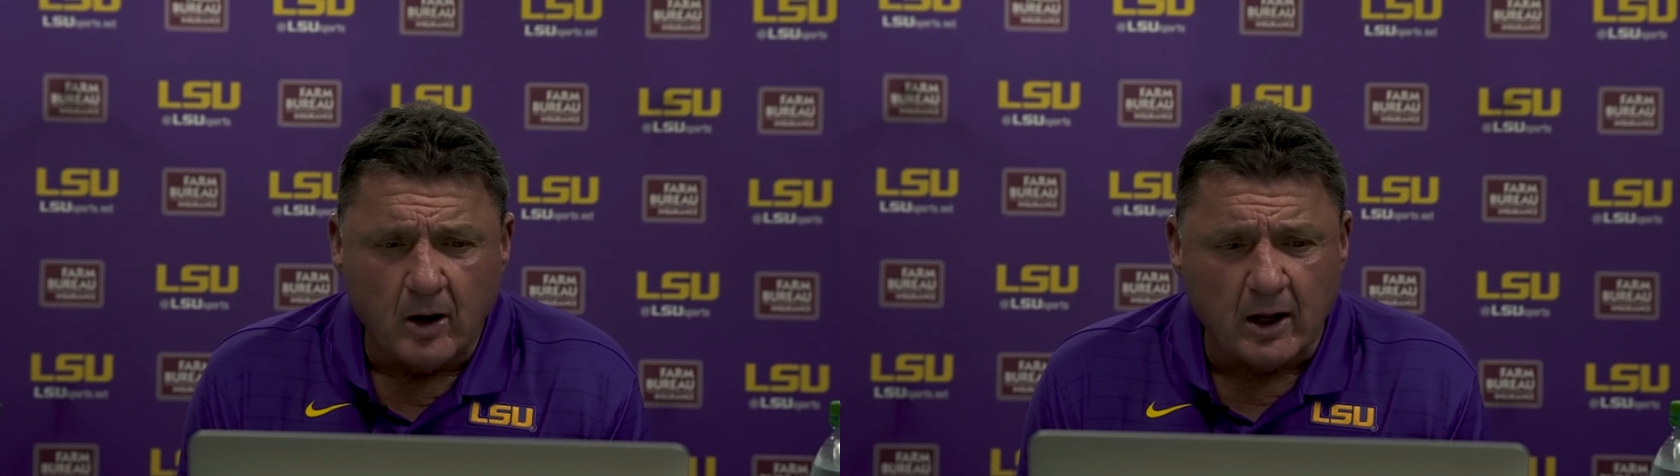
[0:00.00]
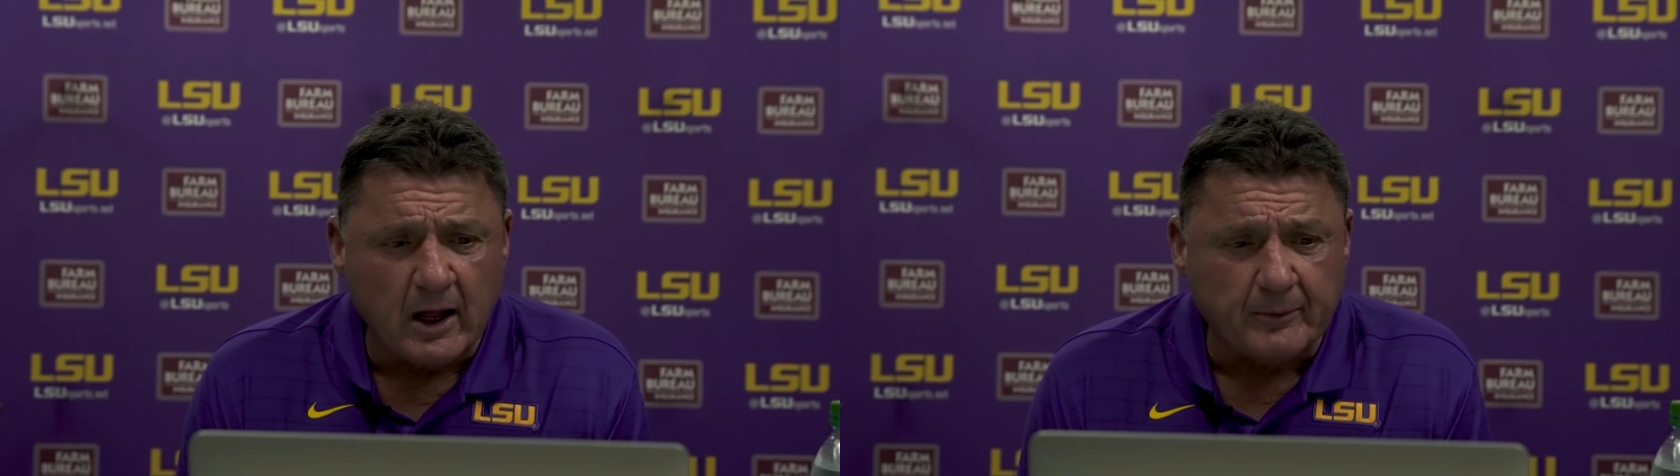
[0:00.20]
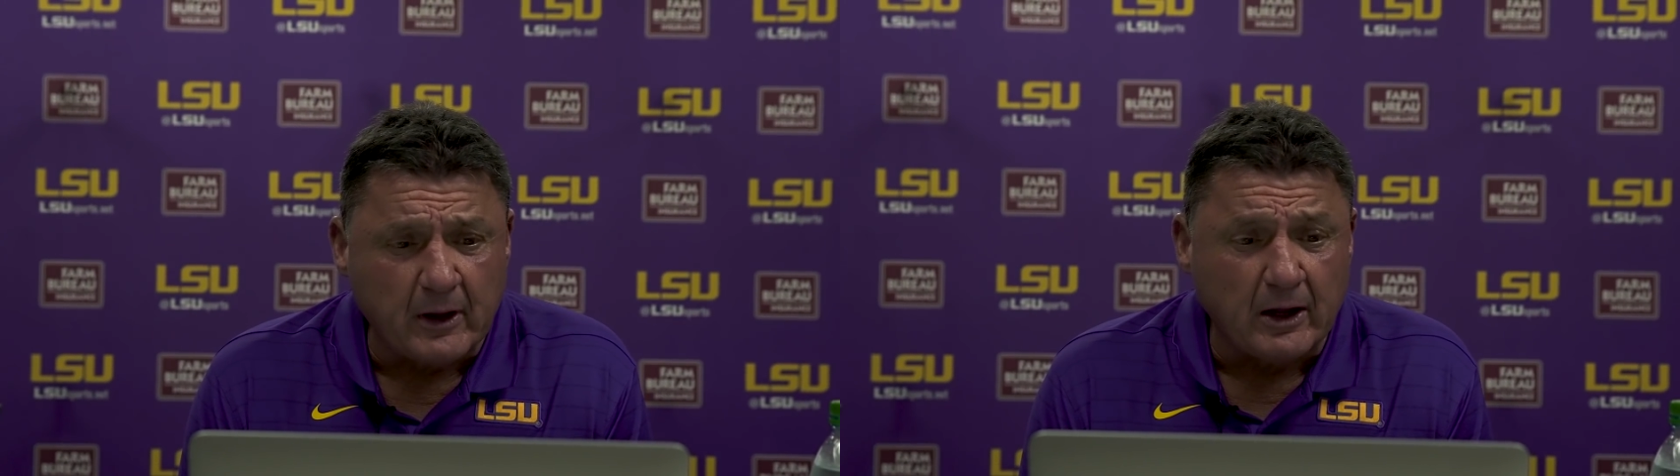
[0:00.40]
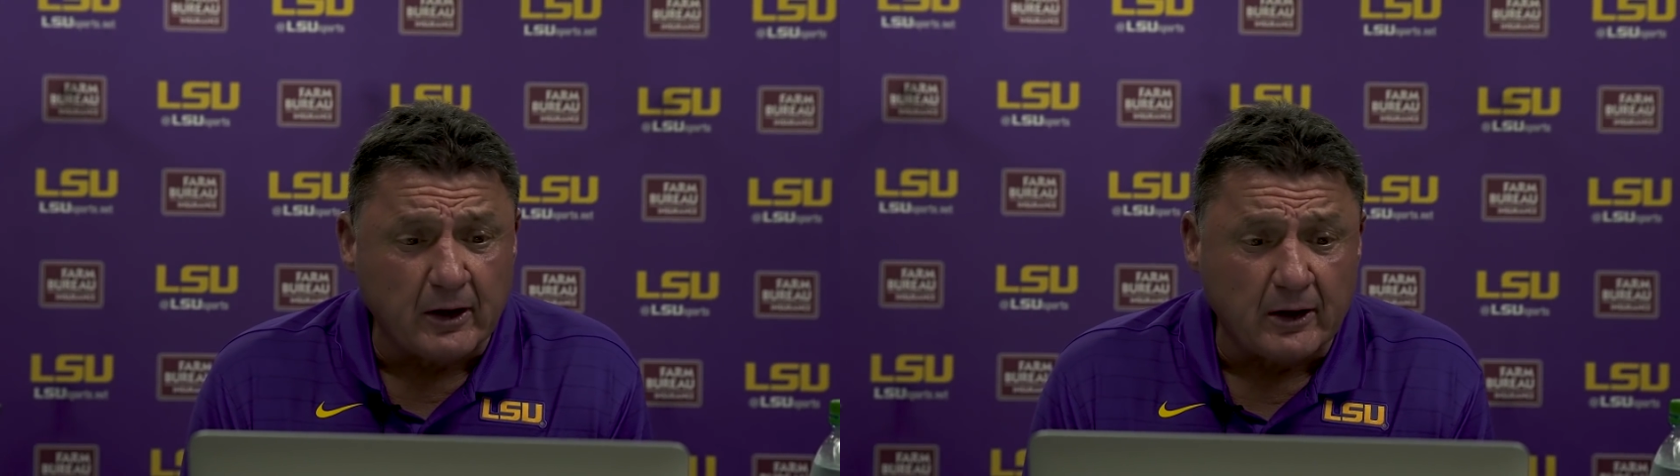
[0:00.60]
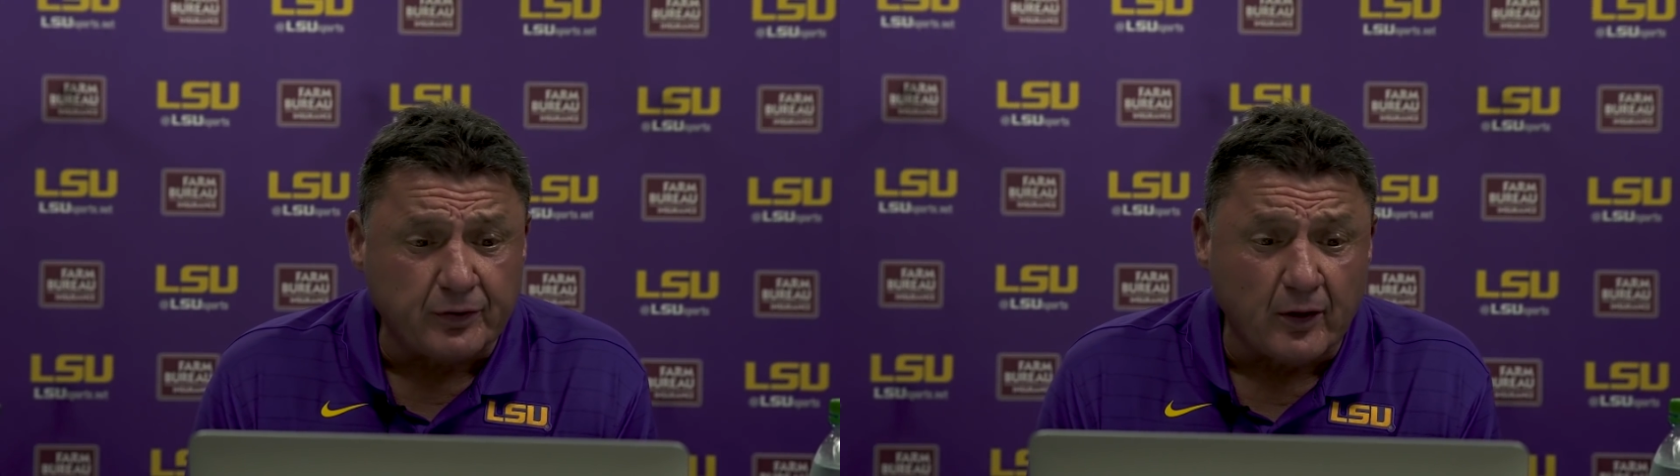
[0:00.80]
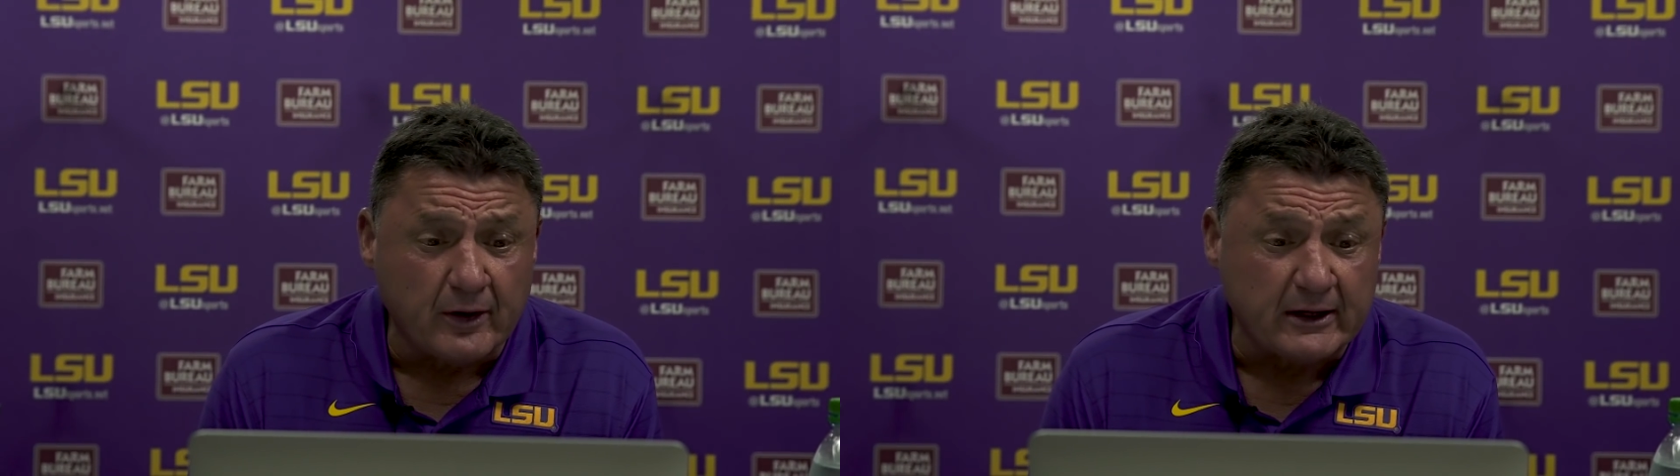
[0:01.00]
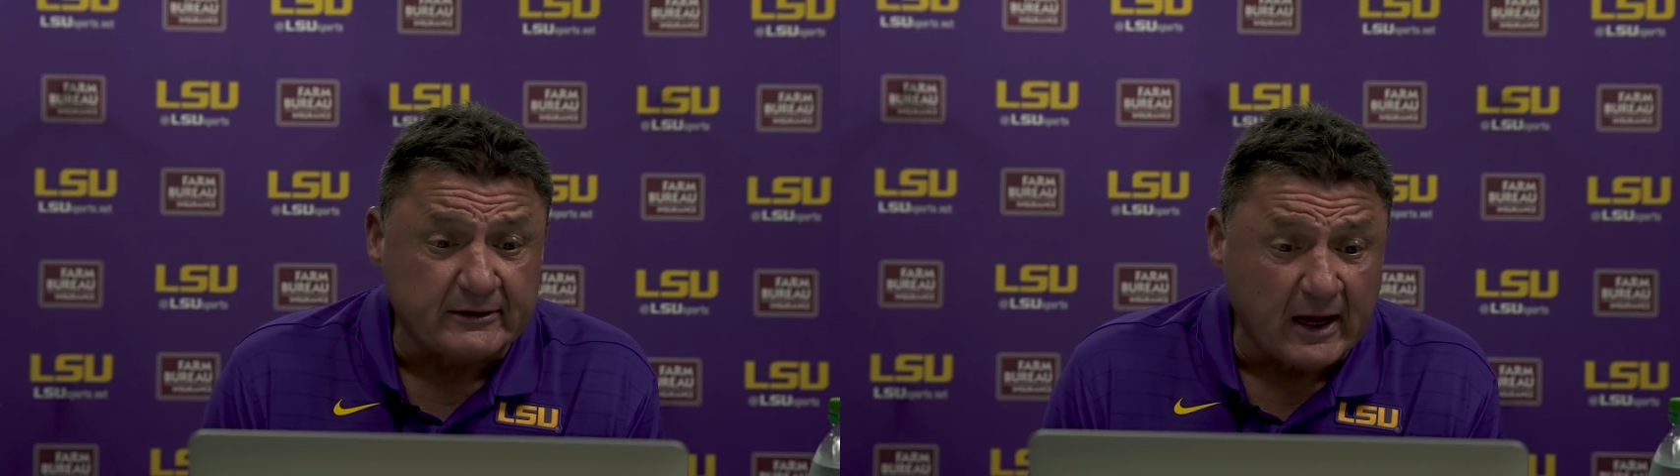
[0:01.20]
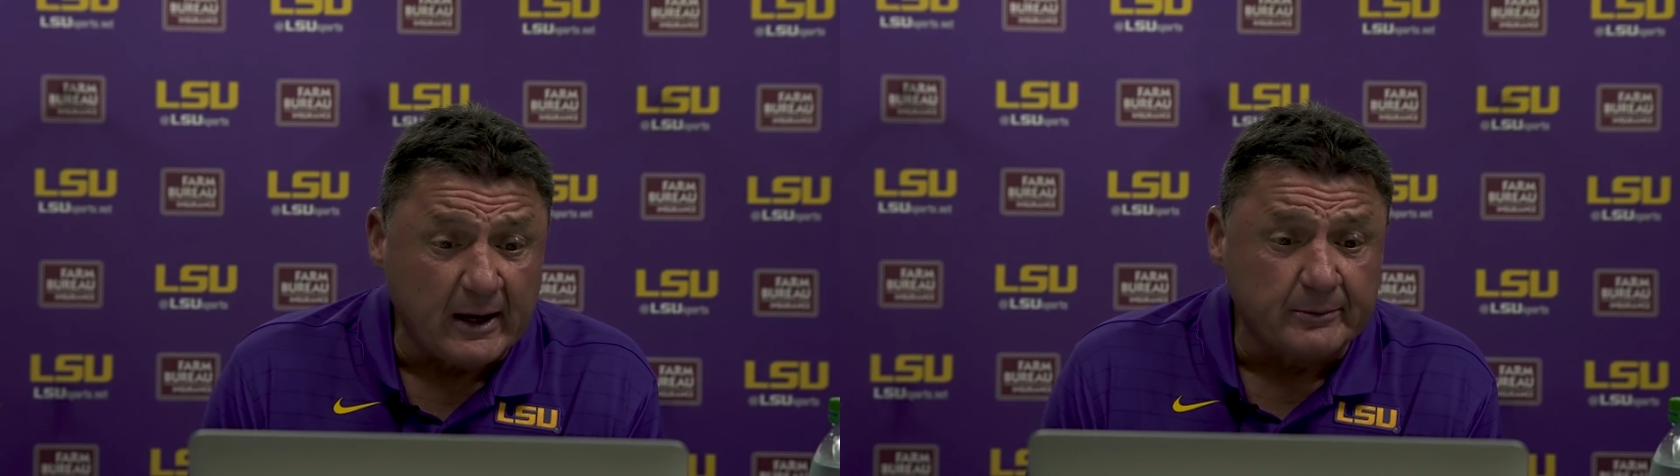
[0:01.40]
Yeah, I thought
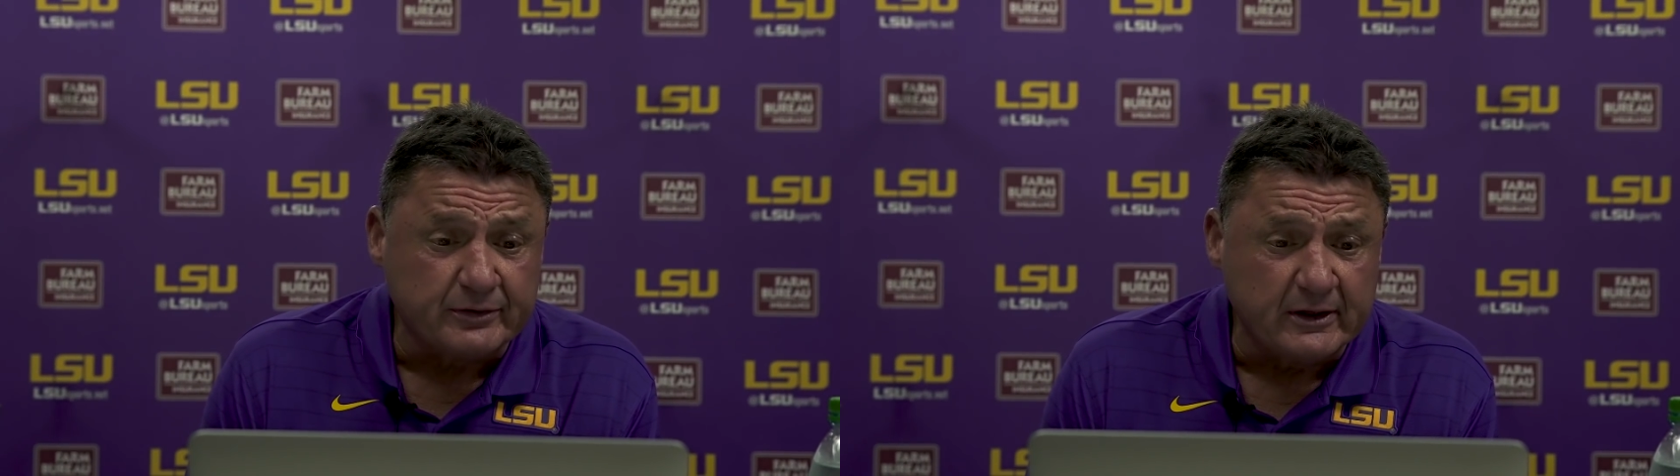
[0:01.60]
at times